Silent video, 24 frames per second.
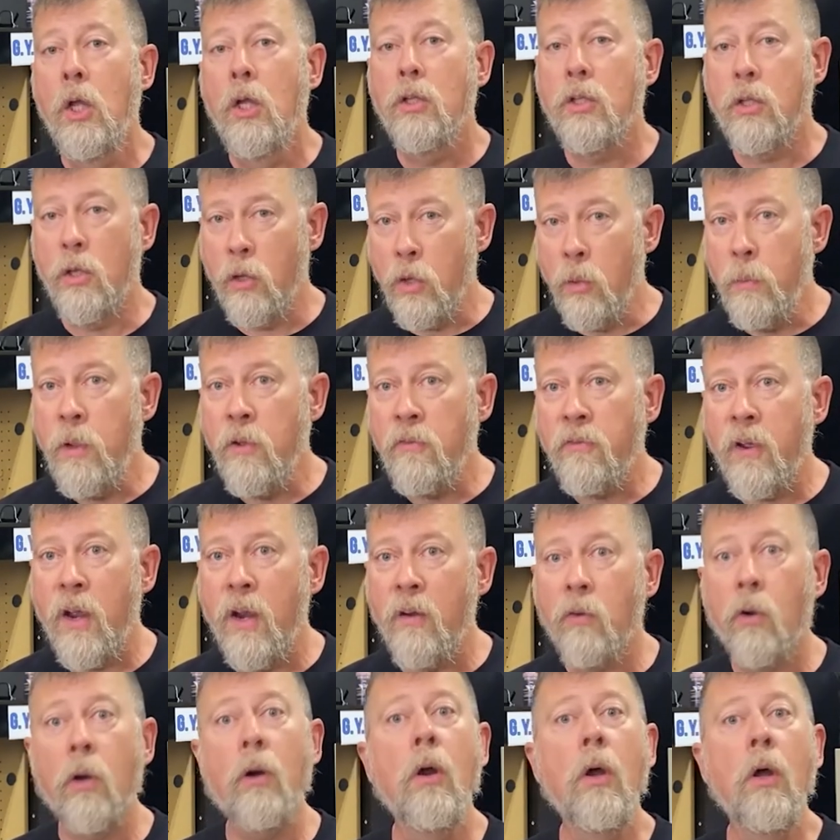So do me a
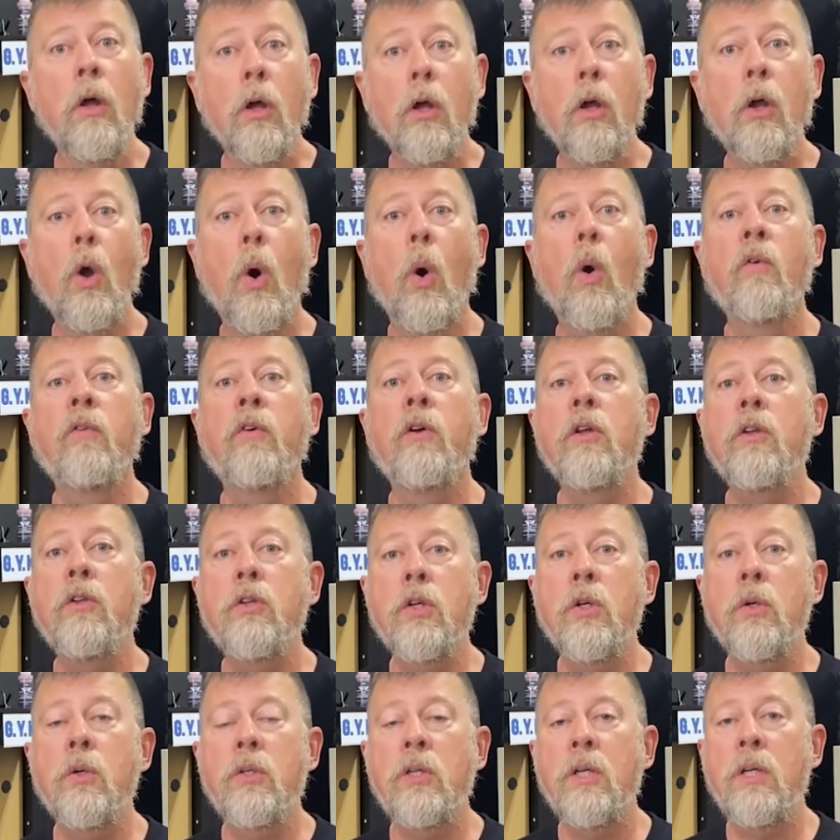favor, go over to
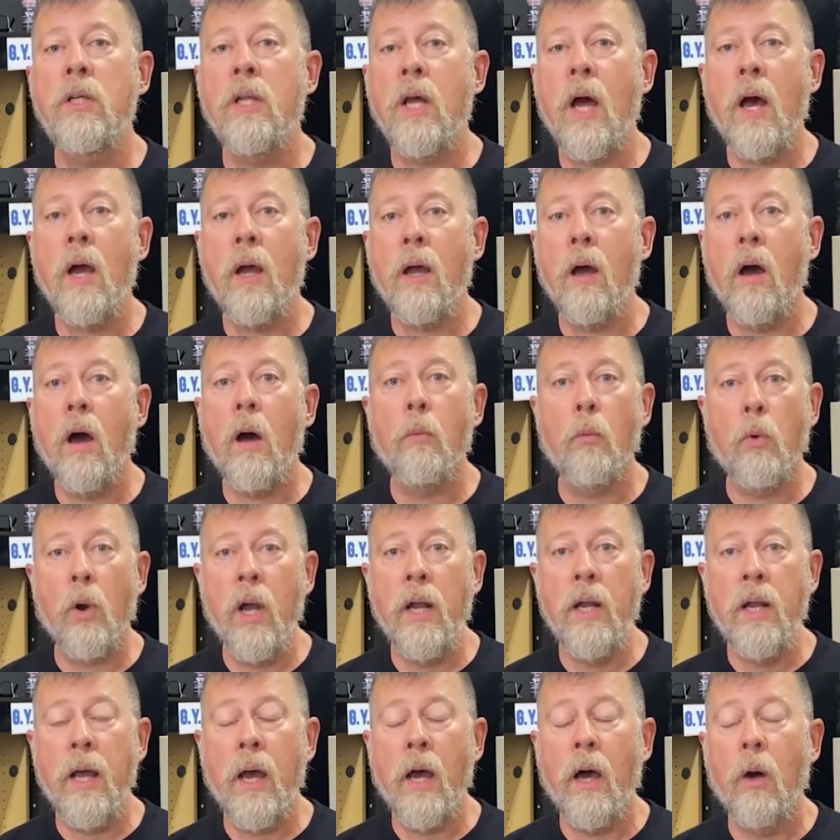juxxi.com
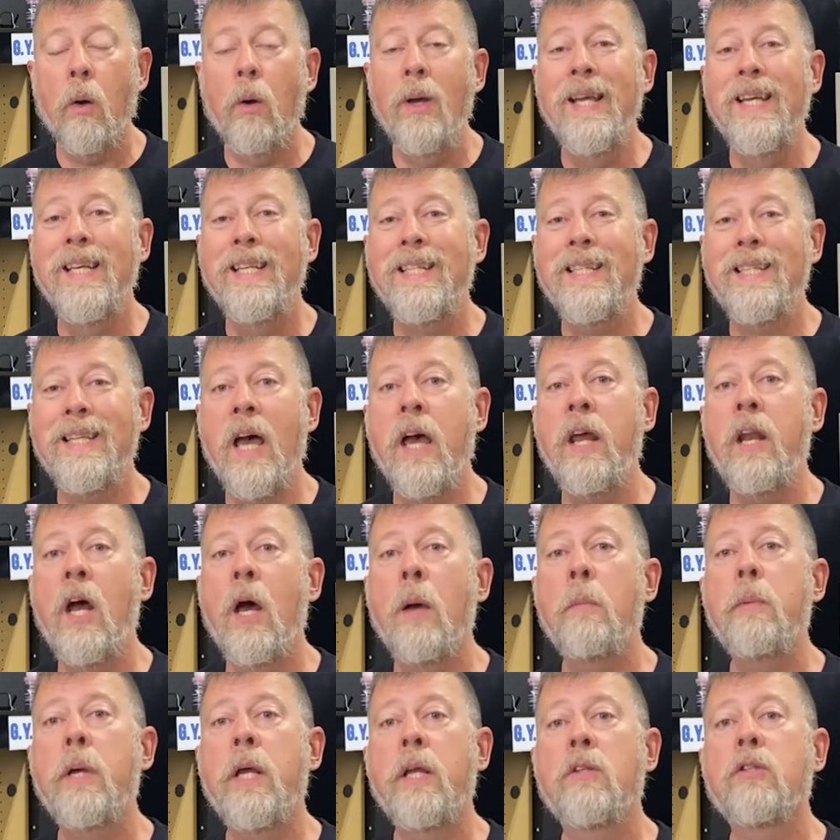right now, sign
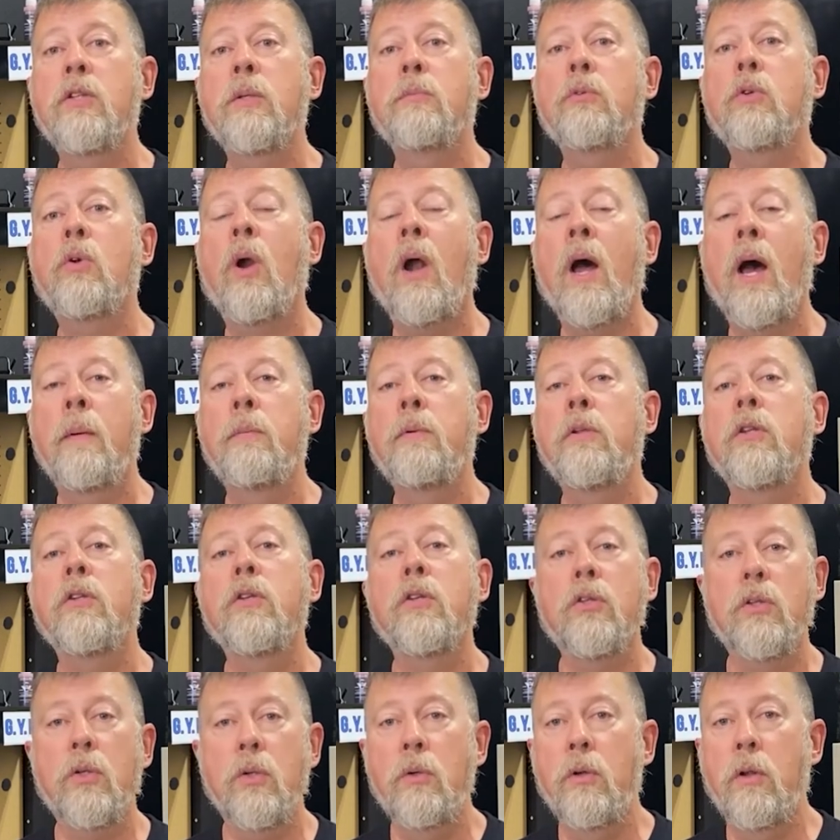up, and subscribe to the
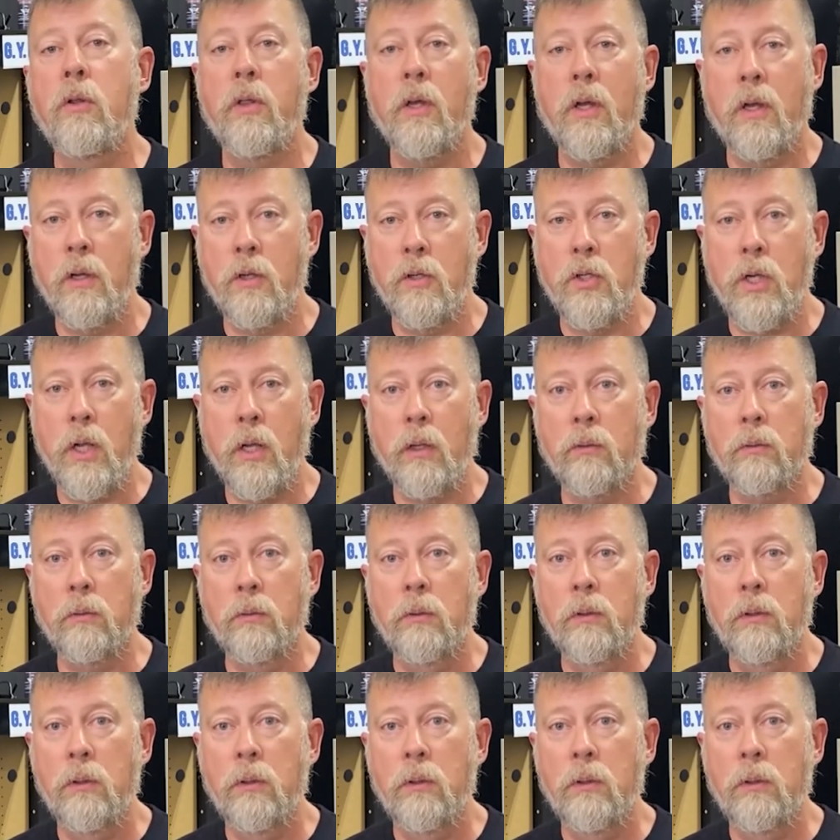Student of the Gun channel.